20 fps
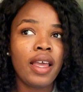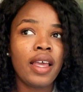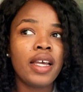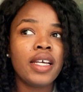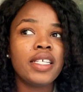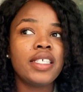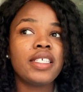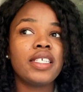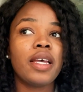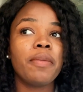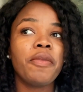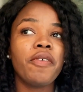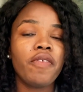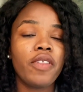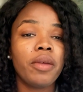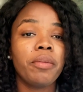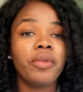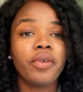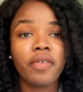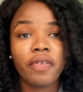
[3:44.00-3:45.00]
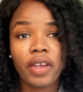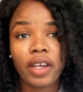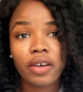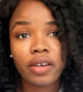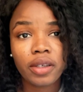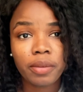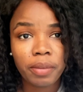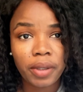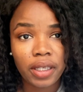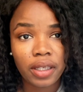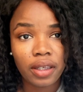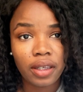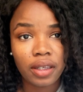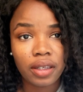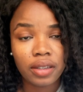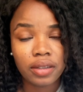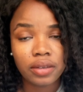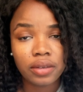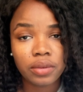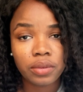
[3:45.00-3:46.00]
Some of them are very picky,
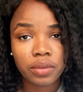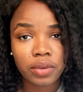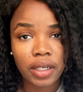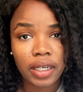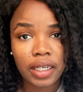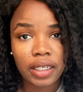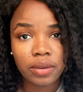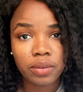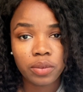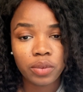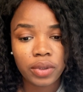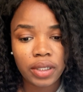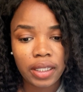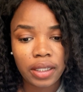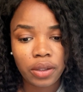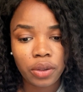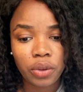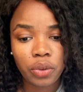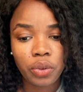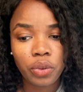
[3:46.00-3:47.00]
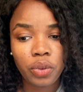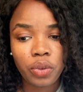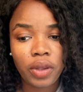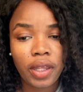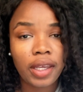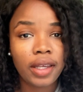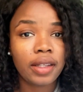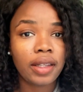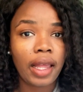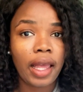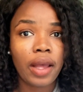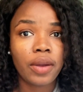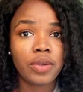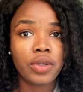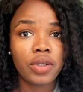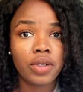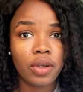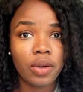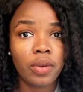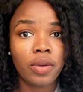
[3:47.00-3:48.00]
right, with who they allow
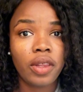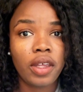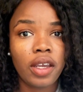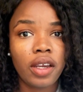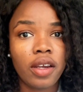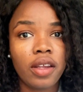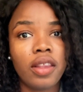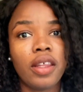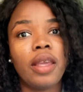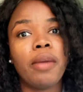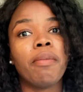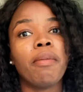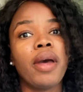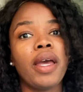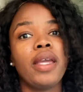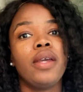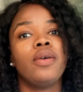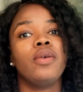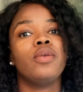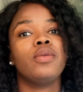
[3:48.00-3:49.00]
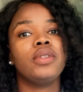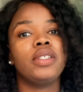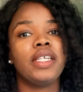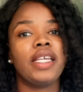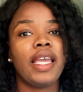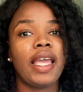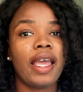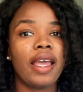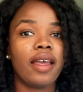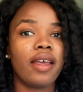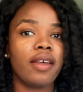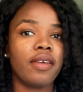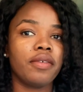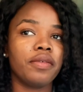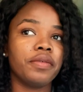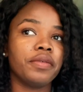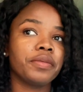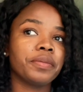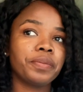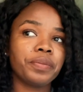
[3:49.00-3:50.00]
to go there. They might only have
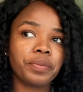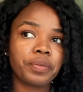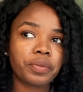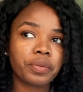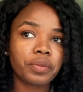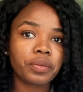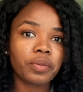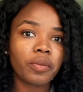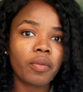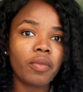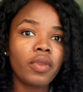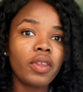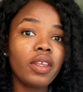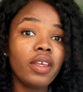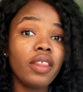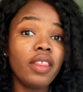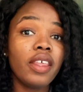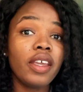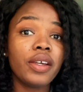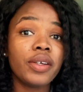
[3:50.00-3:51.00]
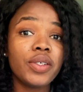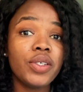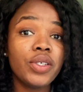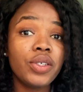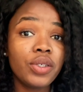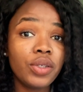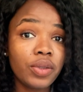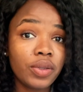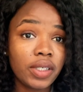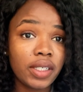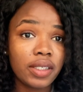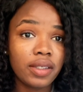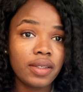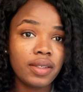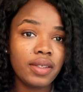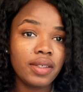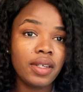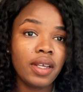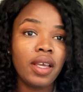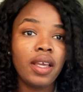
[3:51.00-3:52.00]
their
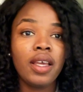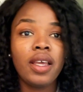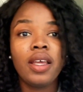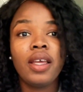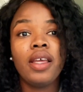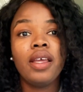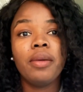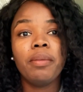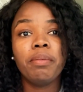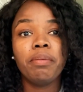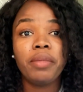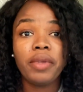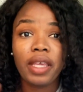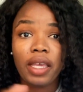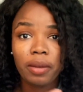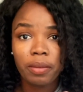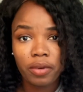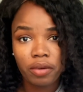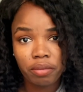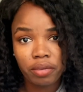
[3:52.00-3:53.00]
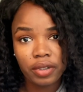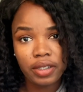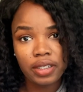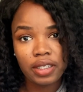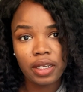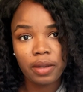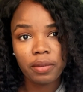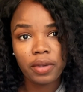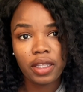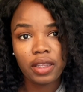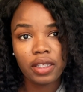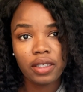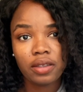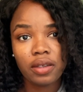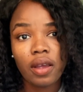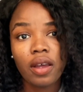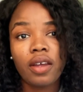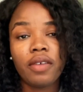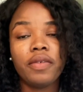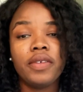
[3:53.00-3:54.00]
students be able to precept at these
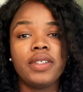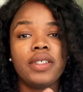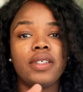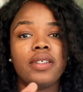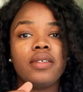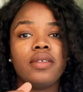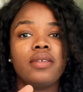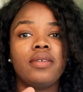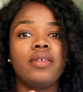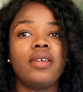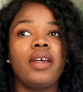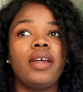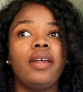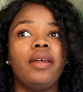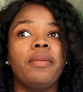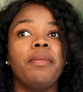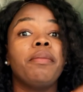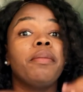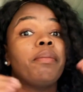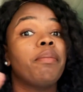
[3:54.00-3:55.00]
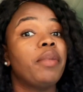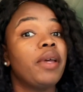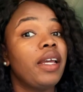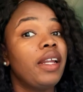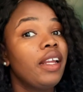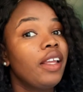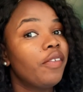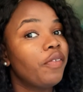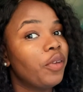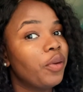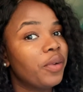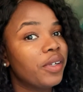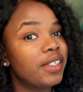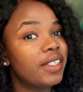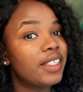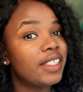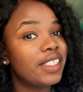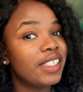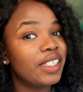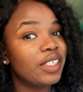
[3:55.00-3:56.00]
offices. But if you are
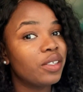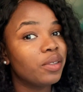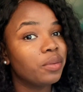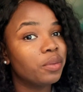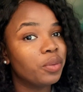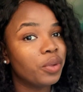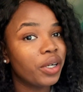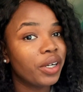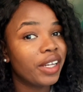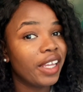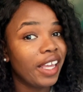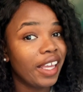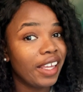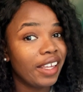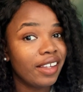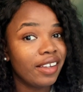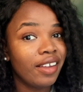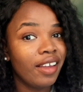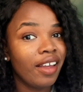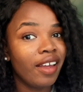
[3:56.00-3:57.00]
still working